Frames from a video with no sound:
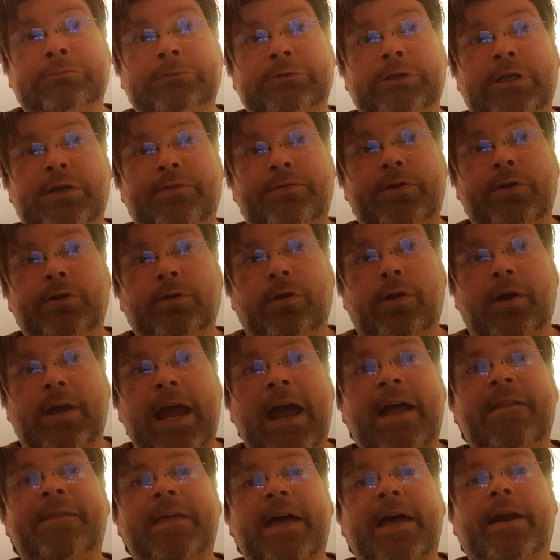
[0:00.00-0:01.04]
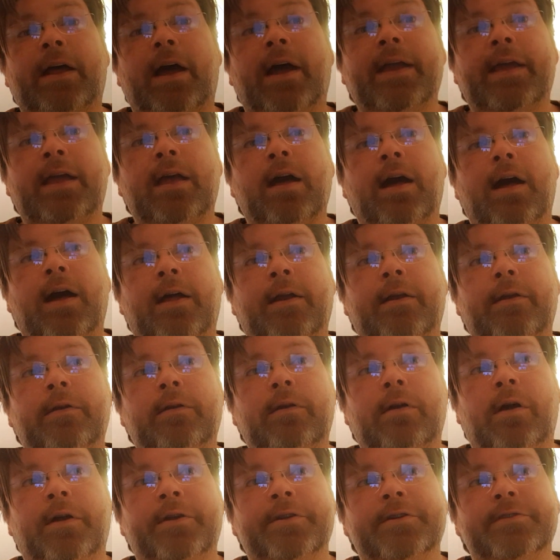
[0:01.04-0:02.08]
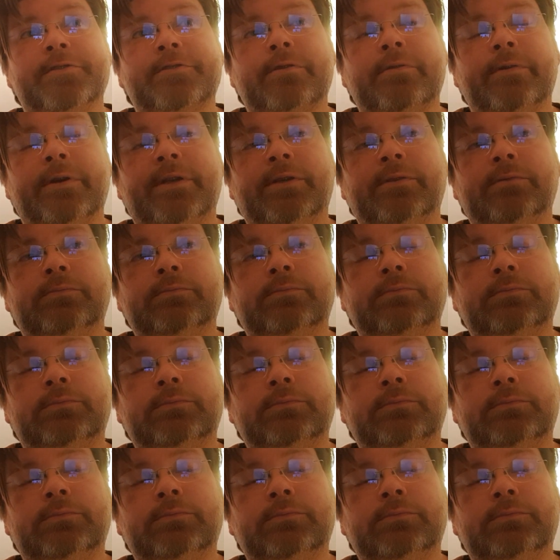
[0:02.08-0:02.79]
If you look at that icon on your screen,